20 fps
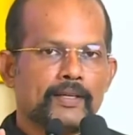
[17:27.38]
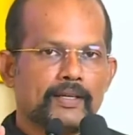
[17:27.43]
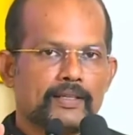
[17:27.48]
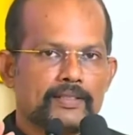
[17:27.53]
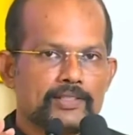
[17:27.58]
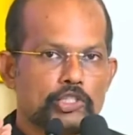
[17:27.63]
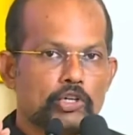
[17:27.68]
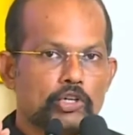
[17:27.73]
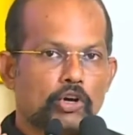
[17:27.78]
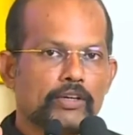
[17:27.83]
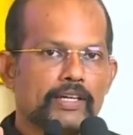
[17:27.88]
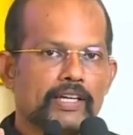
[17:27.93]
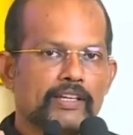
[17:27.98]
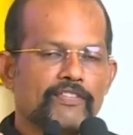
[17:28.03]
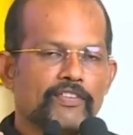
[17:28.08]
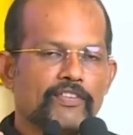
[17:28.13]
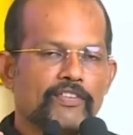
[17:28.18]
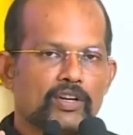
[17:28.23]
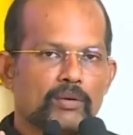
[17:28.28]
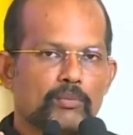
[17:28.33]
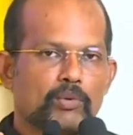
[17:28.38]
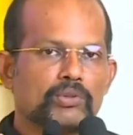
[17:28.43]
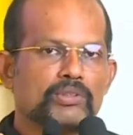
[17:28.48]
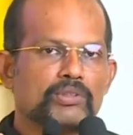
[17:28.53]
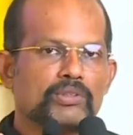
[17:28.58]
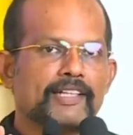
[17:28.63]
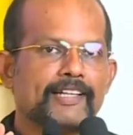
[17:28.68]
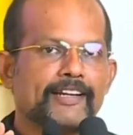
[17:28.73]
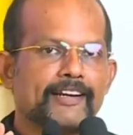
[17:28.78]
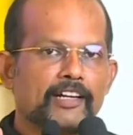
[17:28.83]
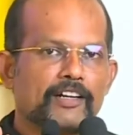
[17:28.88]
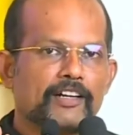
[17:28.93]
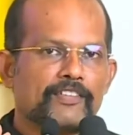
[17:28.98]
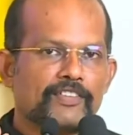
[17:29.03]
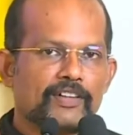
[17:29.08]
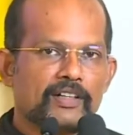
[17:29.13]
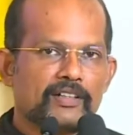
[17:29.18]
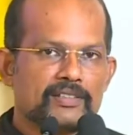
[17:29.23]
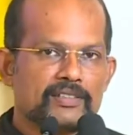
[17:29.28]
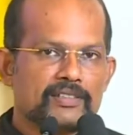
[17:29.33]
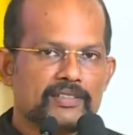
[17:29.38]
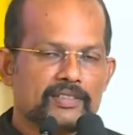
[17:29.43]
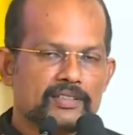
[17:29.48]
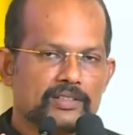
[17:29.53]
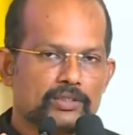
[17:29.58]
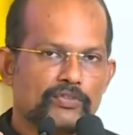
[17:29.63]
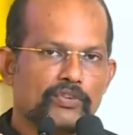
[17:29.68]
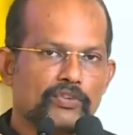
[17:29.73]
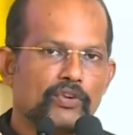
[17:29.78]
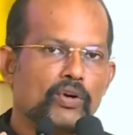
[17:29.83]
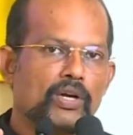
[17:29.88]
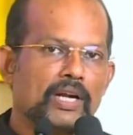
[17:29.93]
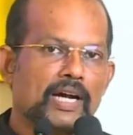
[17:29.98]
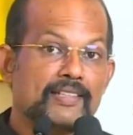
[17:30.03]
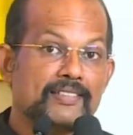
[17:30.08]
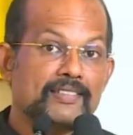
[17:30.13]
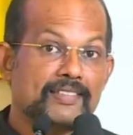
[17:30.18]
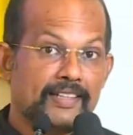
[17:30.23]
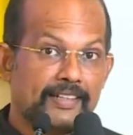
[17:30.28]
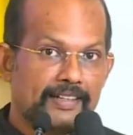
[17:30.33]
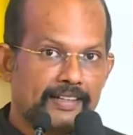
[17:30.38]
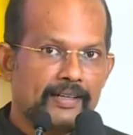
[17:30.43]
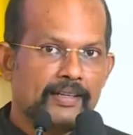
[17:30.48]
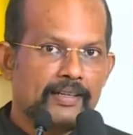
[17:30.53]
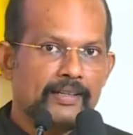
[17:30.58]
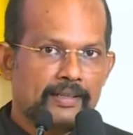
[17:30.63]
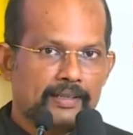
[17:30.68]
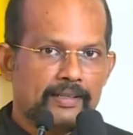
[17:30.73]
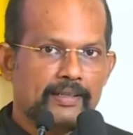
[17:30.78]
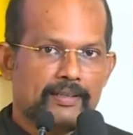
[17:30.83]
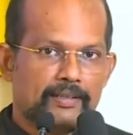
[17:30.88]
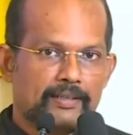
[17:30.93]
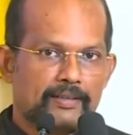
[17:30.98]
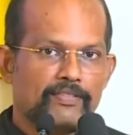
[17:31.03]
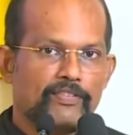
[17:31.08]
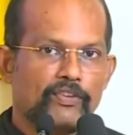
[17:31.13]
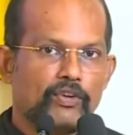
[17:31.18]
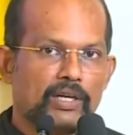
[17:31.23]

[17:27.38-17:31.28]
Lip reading: jogging for about 3.5 hours to 4 hours at 4